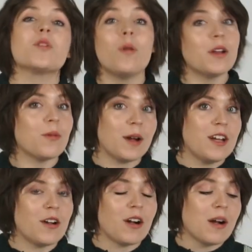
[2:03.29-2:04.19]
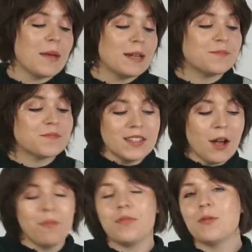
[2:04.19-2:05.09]
while you're wearing your garment.
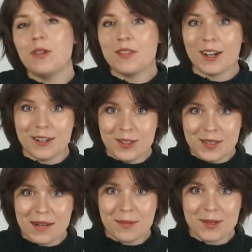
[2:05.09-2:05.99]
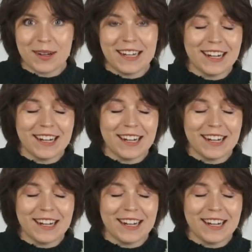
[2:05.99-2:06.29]
So we've got our 2 samples right